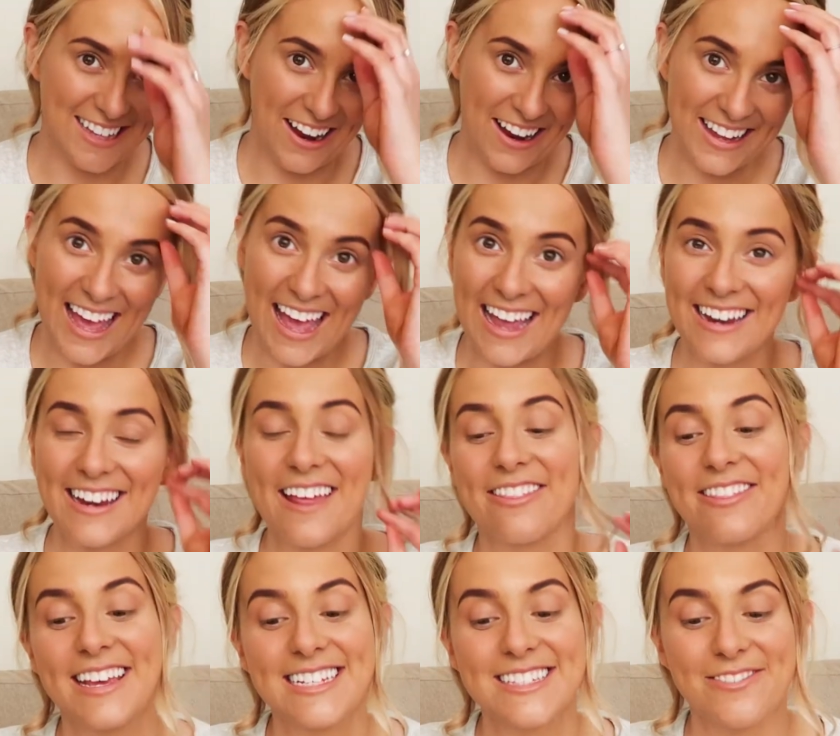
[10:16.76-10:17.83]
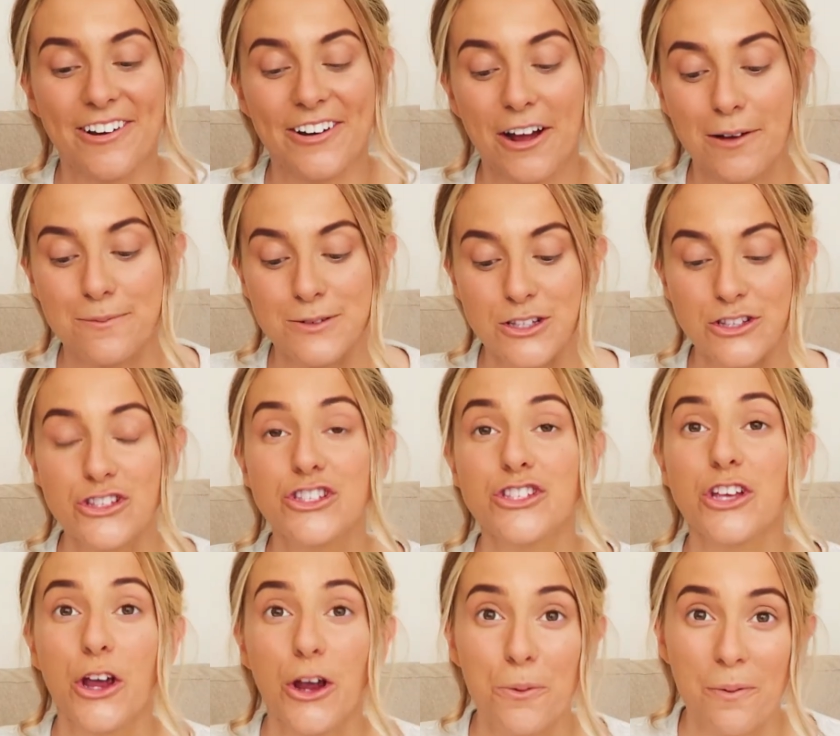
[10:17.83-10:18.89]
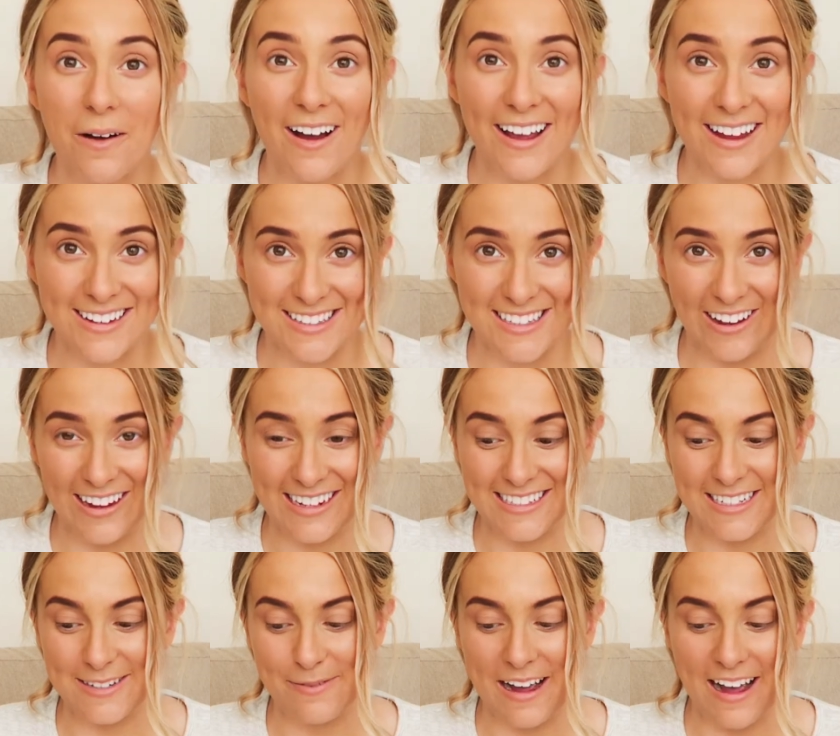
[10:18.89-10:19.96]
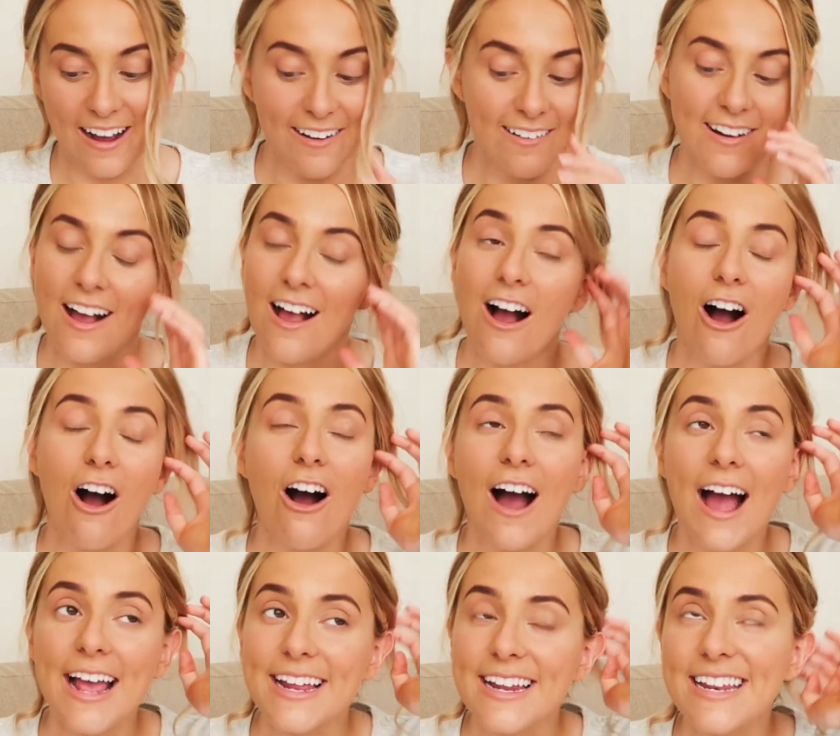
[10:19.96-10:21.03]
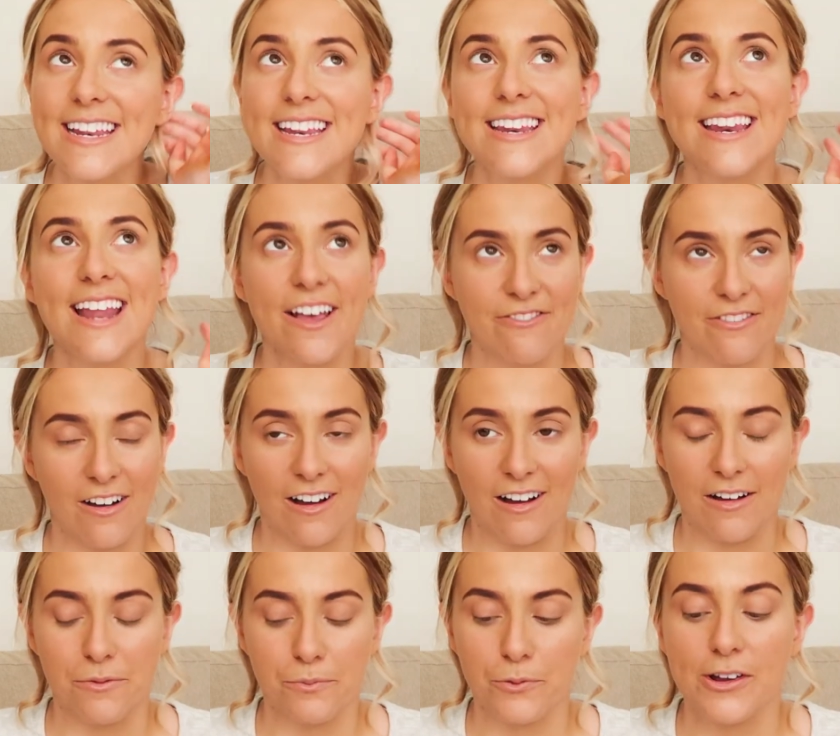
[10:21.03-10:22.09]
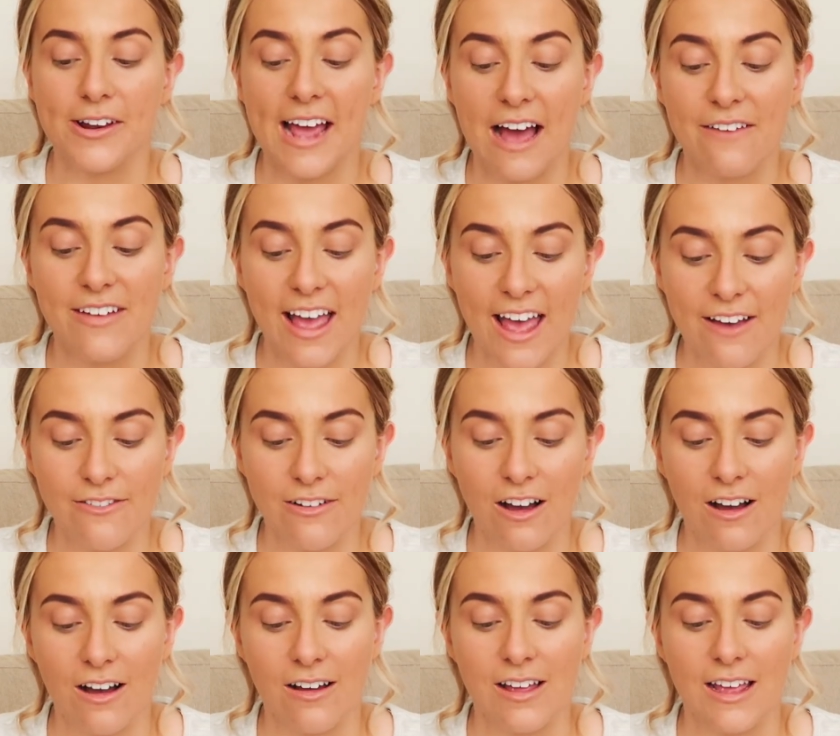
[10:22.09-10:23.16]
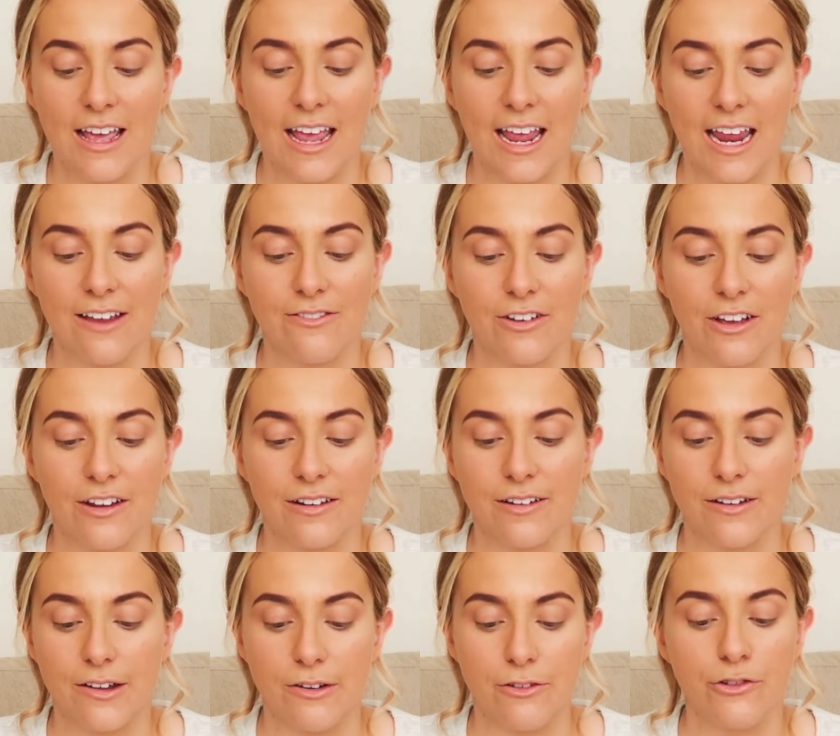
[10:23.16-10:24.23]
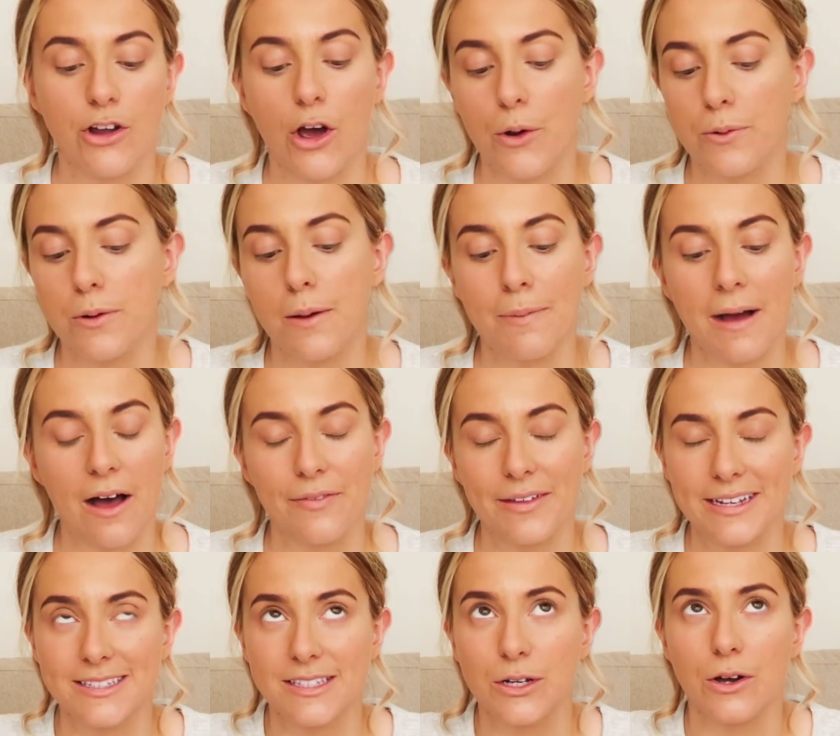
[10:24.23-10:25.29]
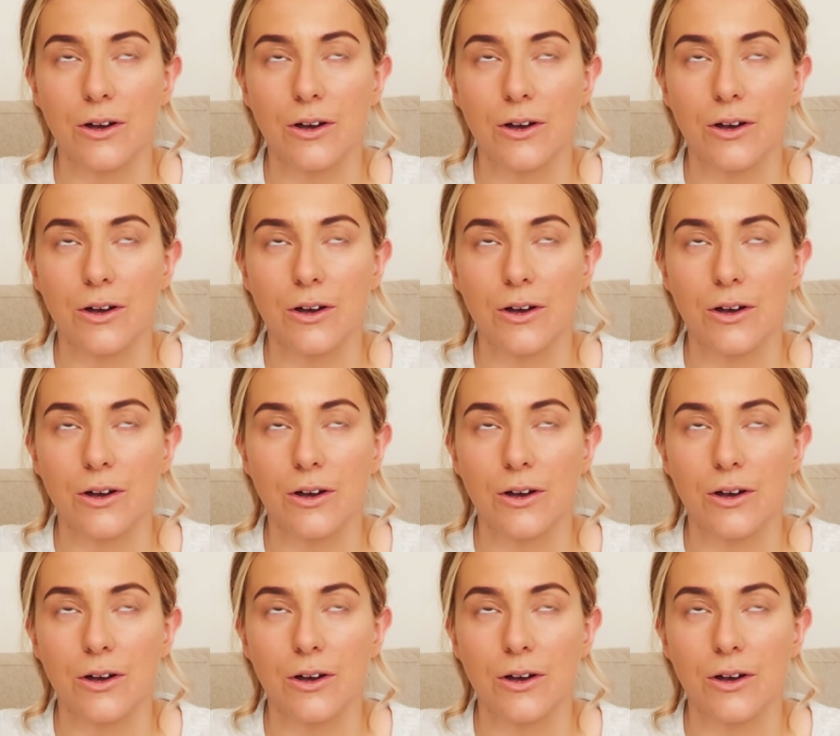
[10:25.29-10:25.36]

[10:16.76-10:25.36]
so again, this one I'm super excited about. I never would have ever even known about this